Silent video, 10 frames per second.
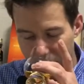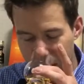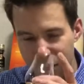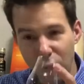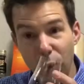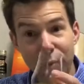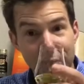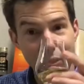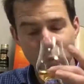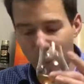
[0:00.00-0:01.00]
as I whiff
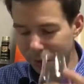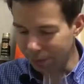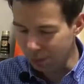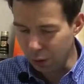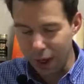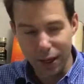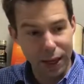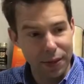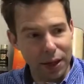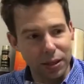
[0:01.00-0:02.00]
this one. Okay,
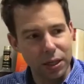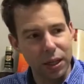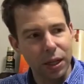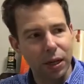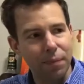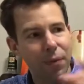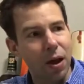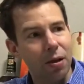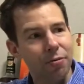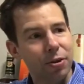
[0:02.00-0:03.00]
again, that's the
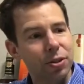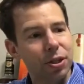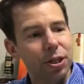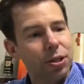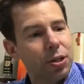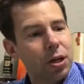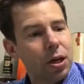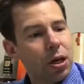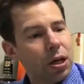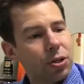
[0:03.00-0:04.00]
first edition,
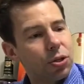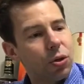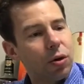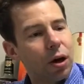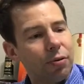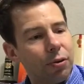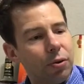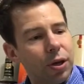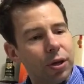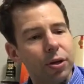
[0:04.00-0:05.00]
so a few
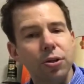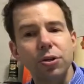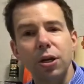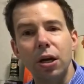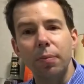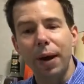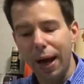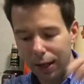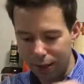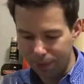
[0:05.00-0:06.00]
years
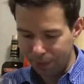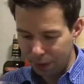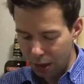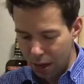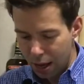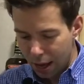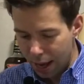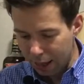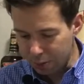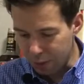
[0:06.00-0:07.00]
back.
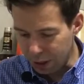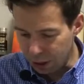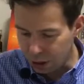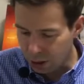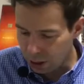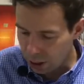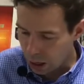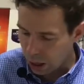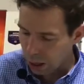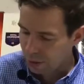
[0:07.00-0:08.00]
Expedition,
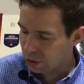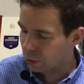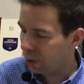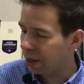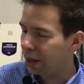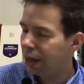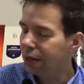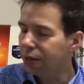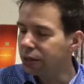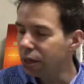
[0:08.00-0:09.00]
this one
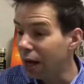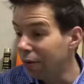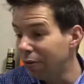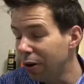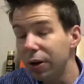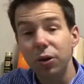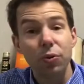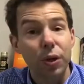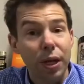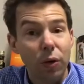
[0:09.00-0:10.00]
is a very
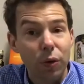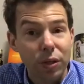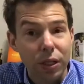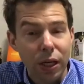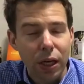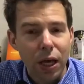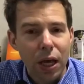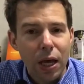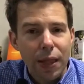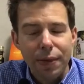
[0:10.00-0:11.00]
unique whiskey.
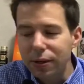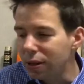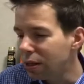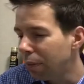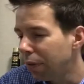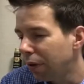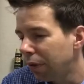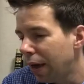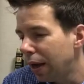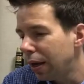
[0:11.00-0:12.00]
This is
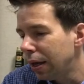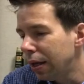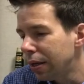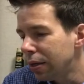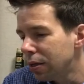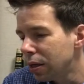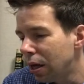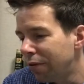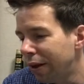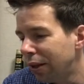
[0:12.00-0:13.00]
something that is
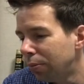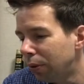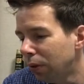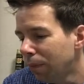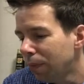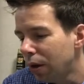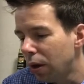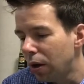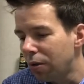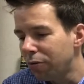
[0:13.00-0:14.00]
available
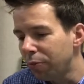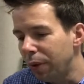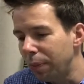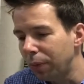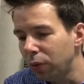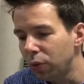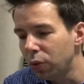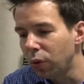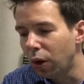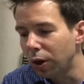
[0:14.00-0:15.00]
for people
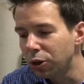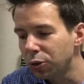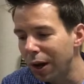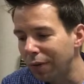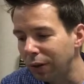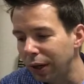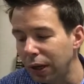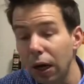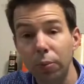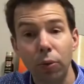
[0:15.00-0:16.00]
who are
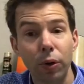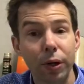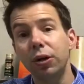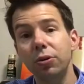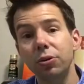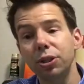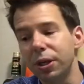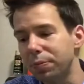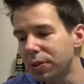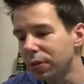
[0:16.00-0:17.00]
traveling aboard cruise
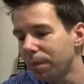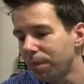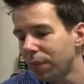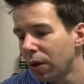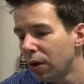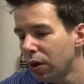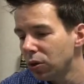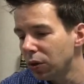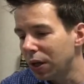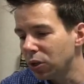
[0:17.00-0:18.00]
ships.
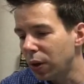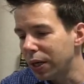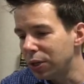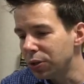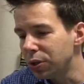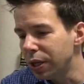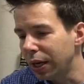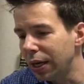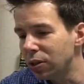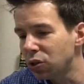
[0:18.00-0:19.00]
So that's quite
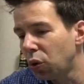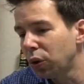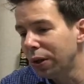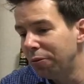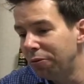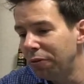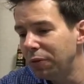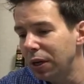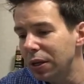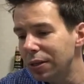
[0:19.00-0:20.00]
interesting. It's sold in
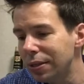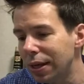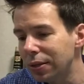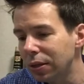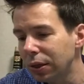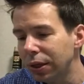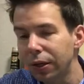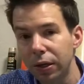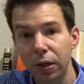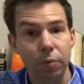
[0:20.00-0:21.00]
50
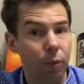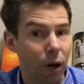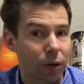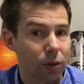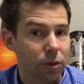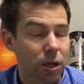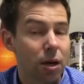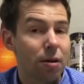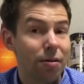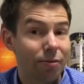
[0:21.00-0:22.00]
centiliter bottles,
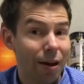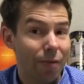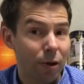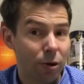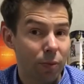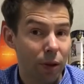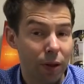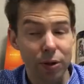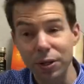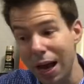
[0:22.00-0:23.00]
500
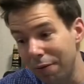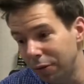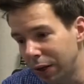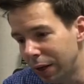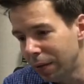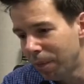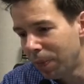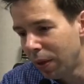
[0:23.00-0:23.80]
milliliters, half a liter,